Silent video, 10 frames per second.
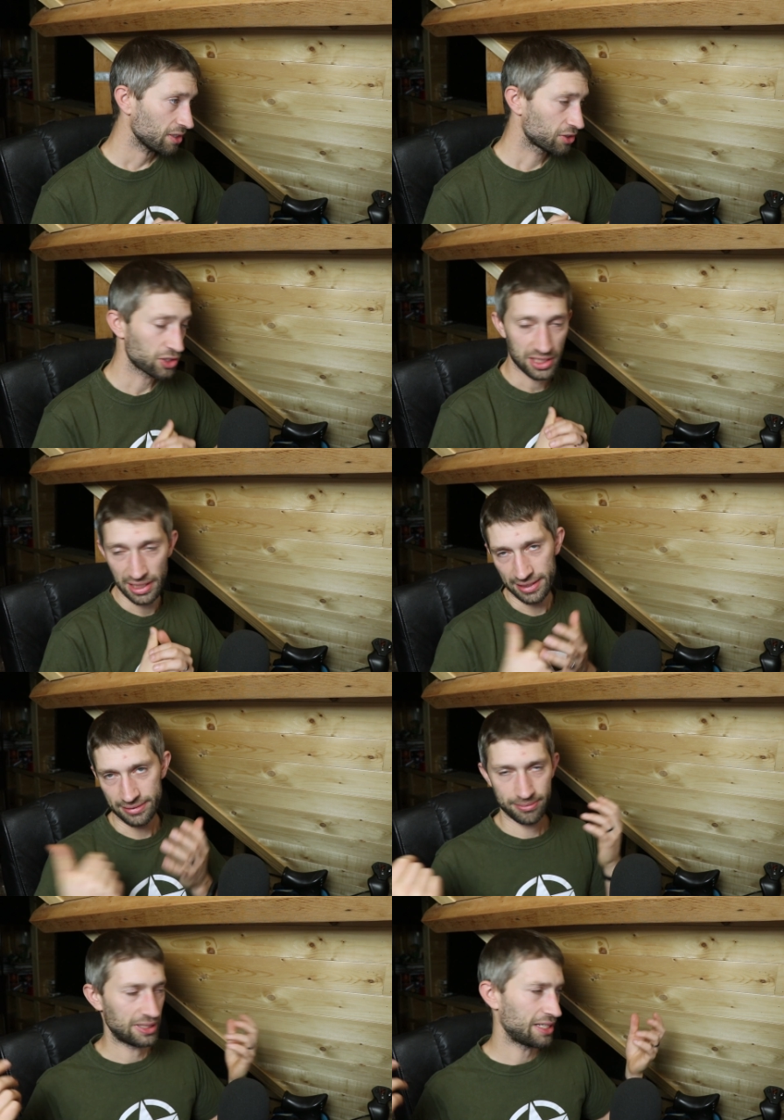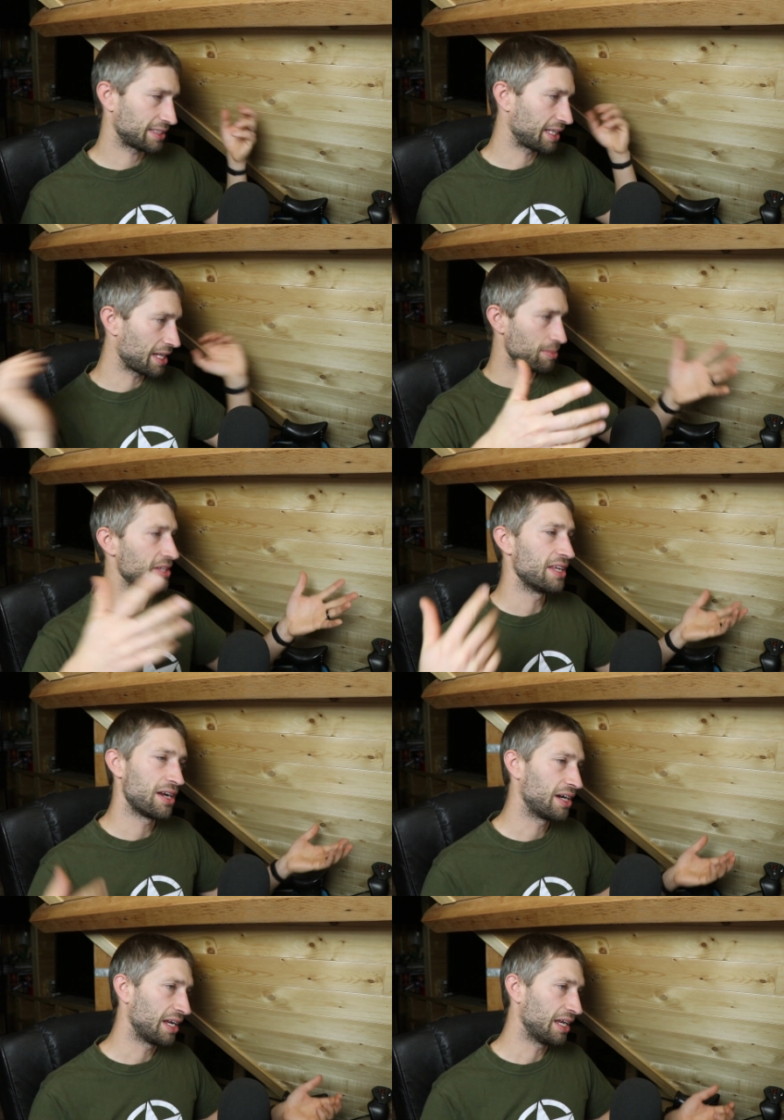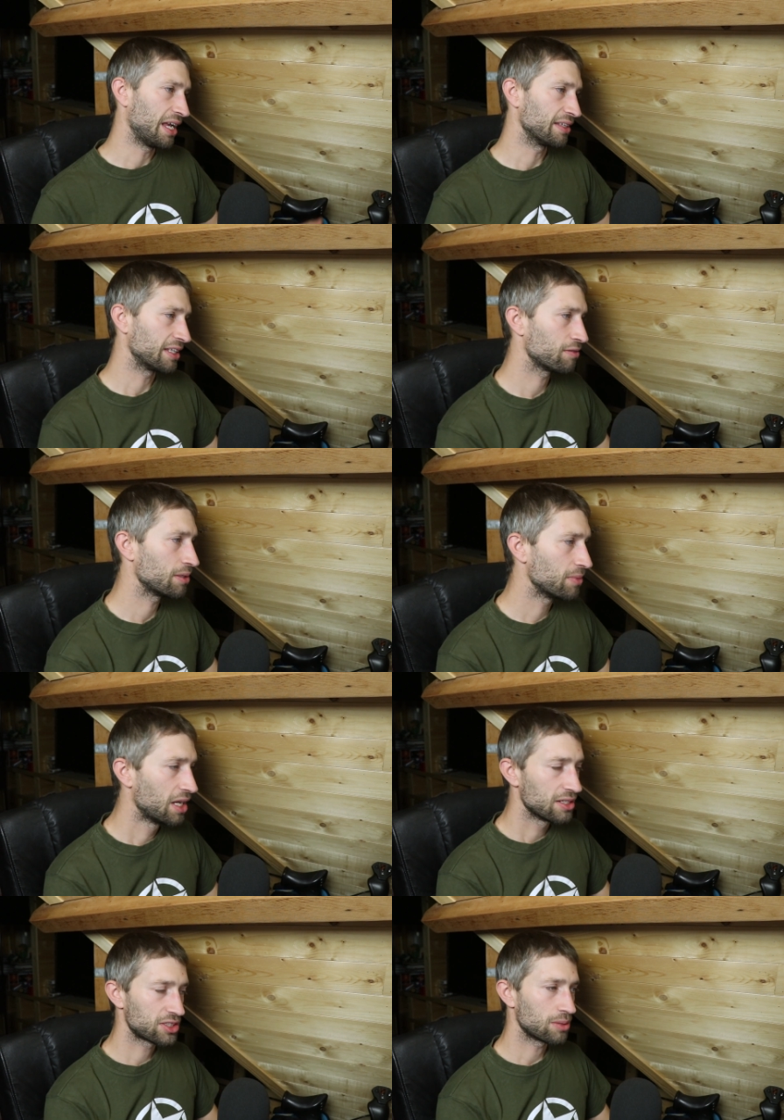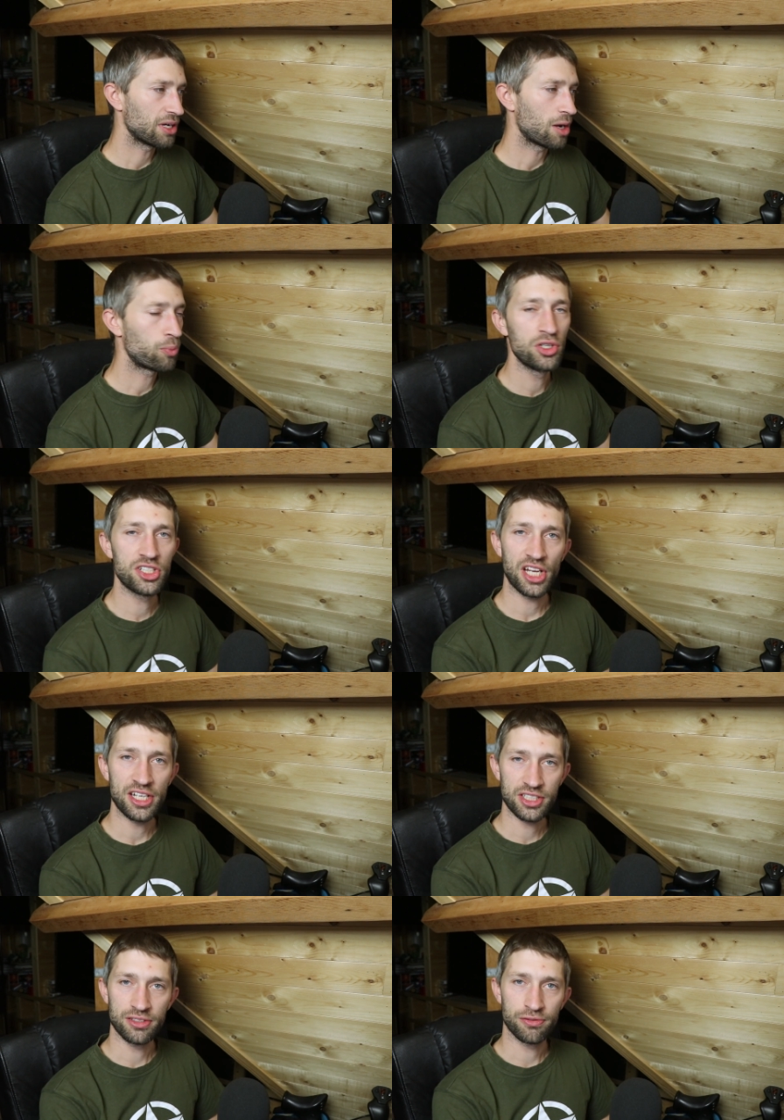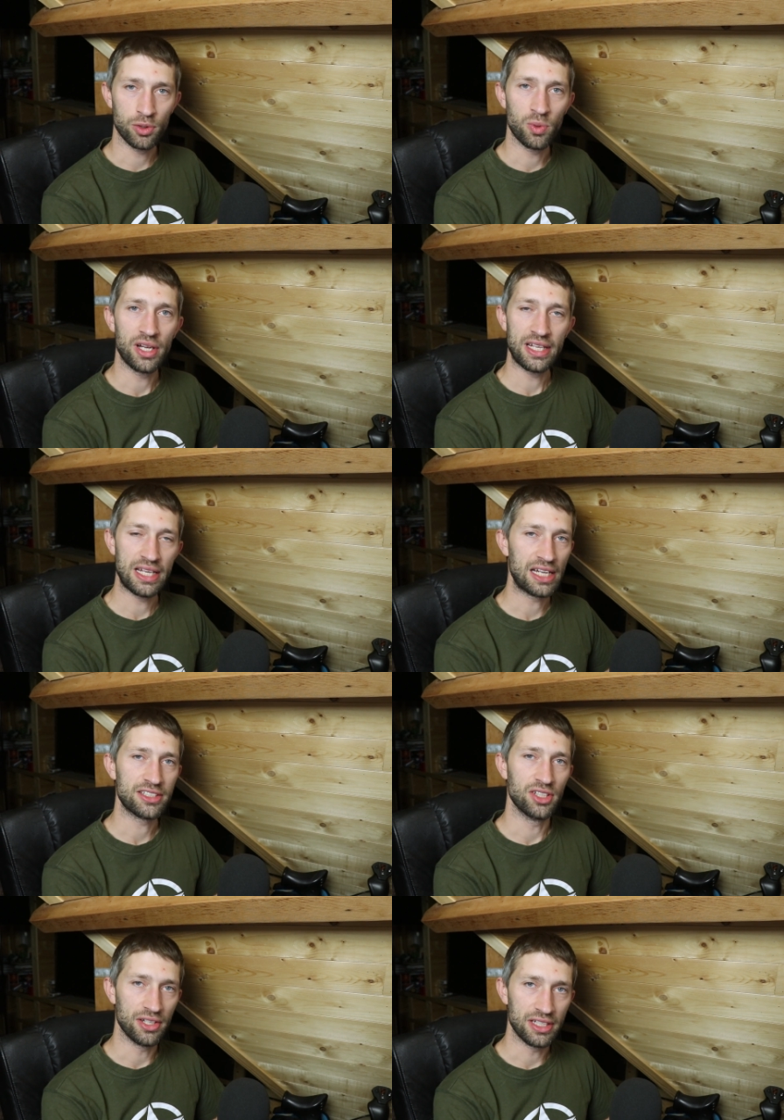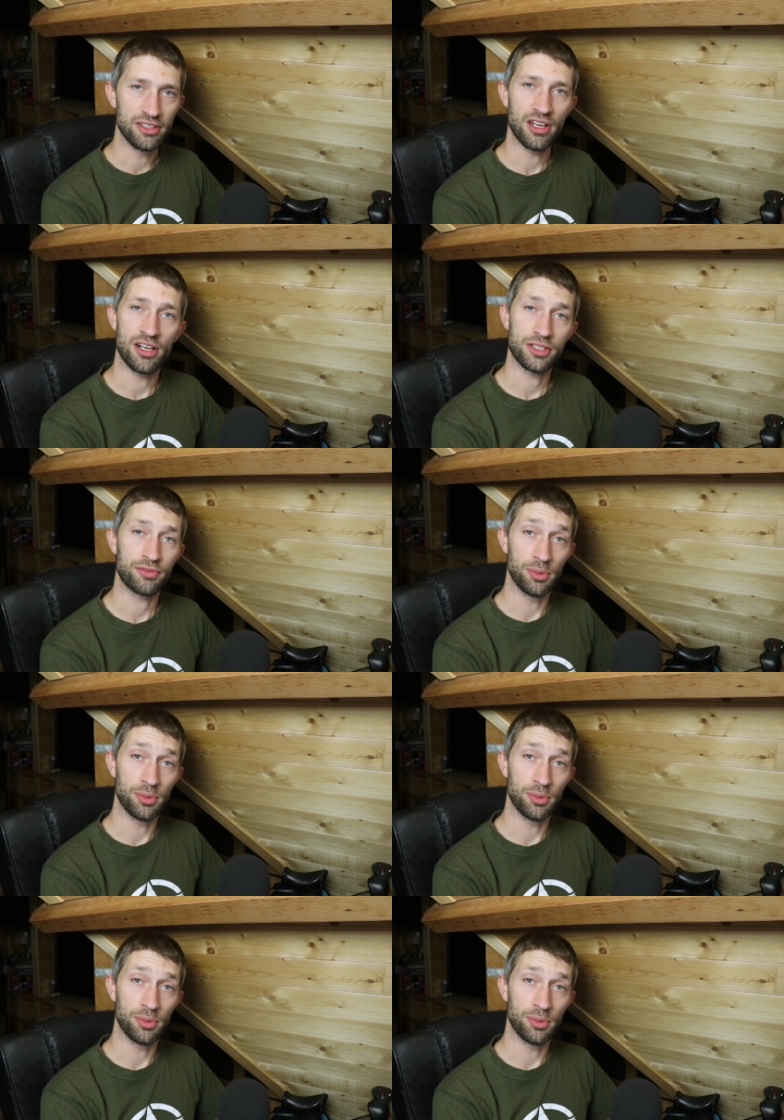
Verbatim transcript: just let let's get him in there and, uh, and give him some appreciation for what he has done in the airsoft